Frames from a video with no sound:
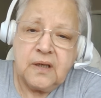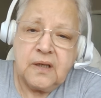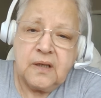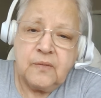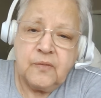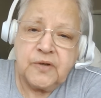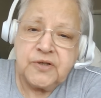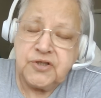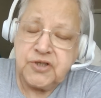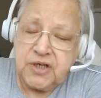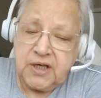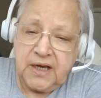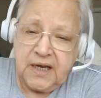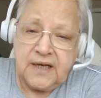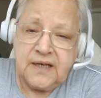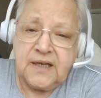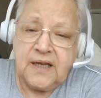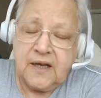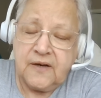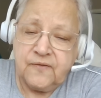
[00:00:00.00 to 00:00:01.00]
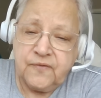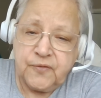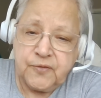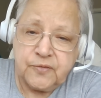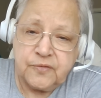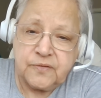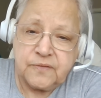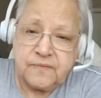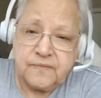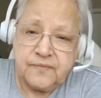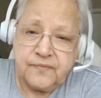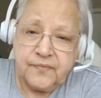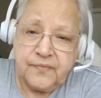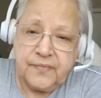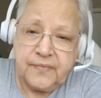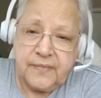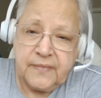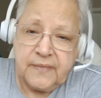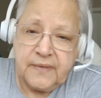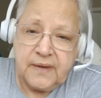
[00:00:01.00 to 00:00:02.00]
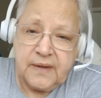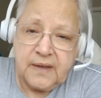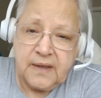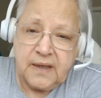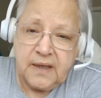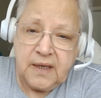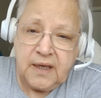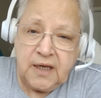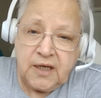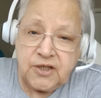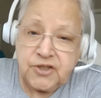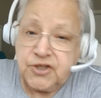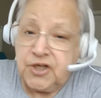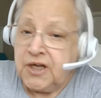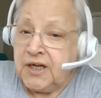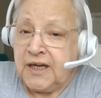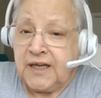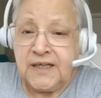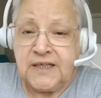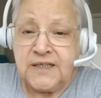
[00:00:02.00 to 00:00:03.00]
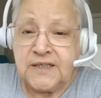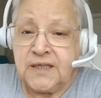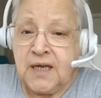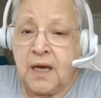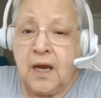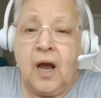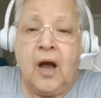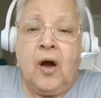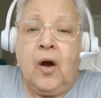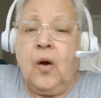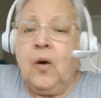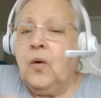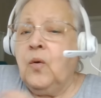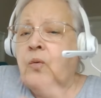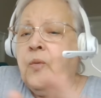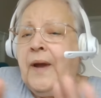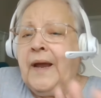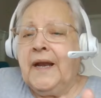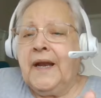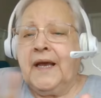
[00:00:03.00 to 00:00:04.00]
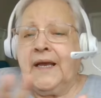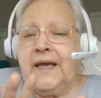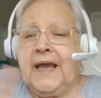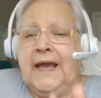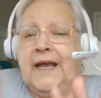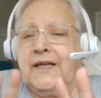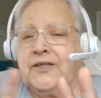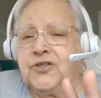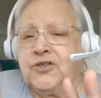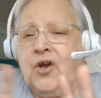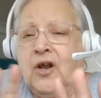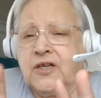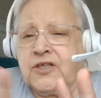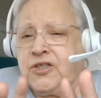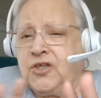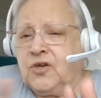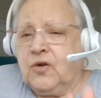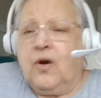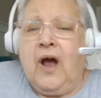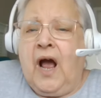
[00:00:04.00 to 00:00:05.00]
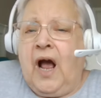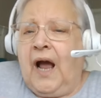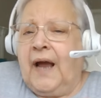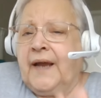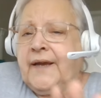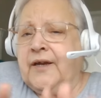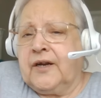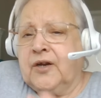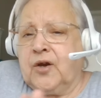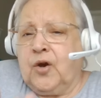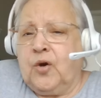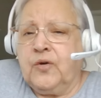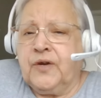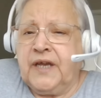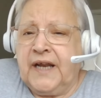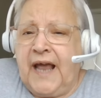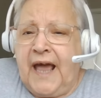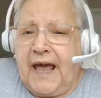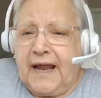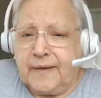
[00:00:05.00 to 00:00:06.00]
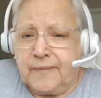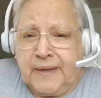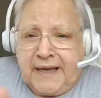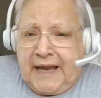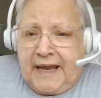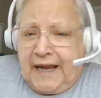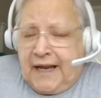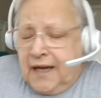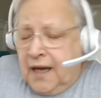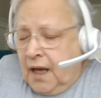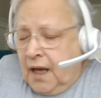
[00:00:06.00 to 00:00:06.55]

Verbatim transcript: when she ate that fruit? She didn't say, "Oh wait, I can't talk to you. I got to go get Adam. I can't